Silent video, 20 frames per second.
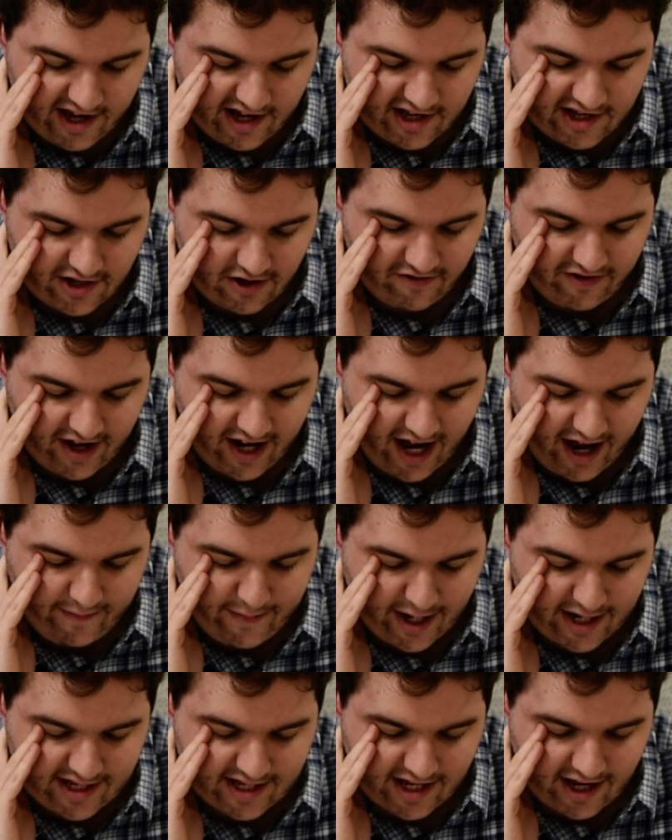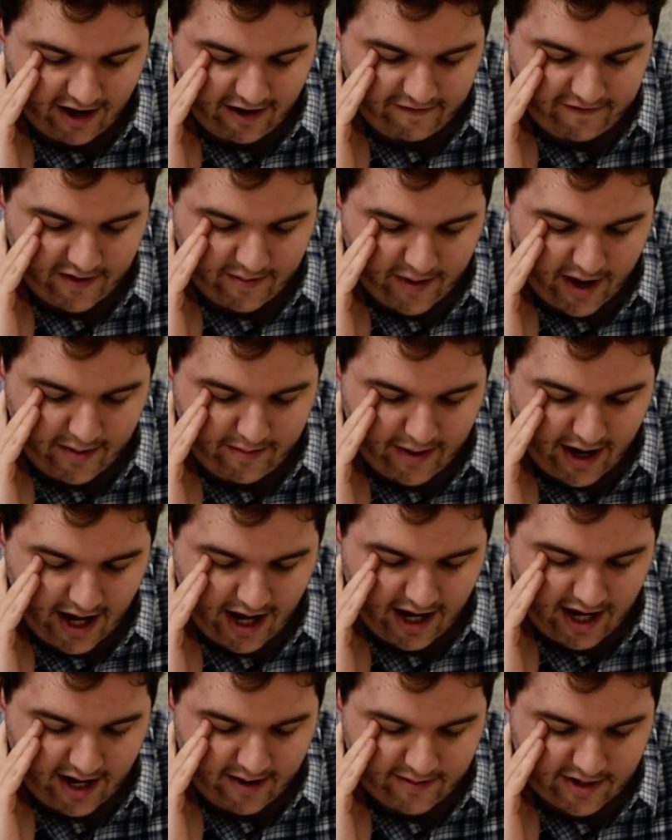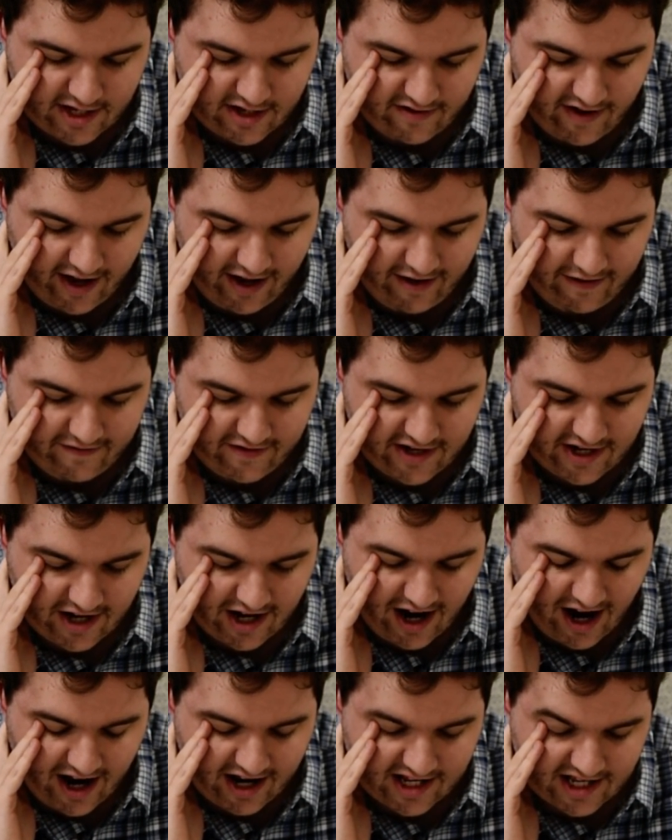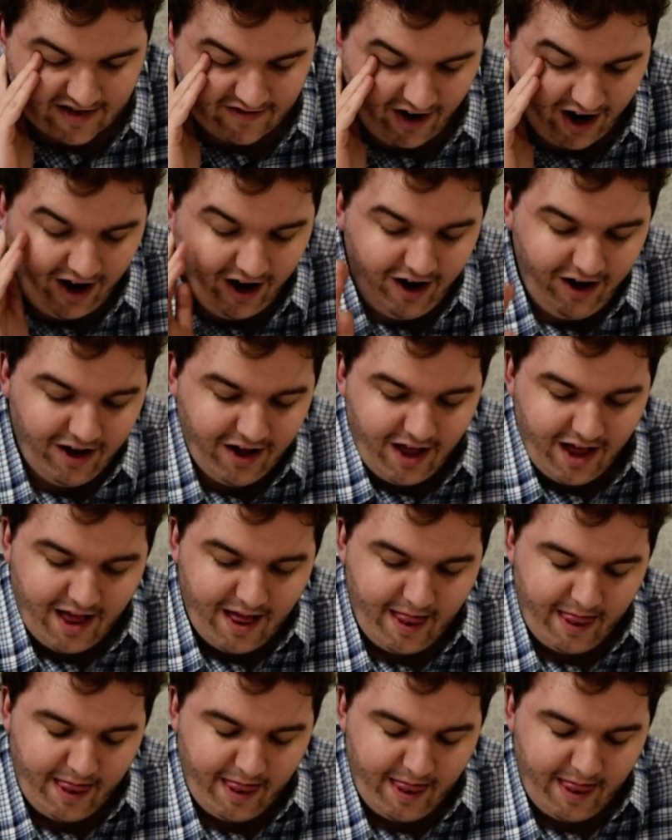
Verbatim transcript: So that I myself in my mind am a slave to God's law,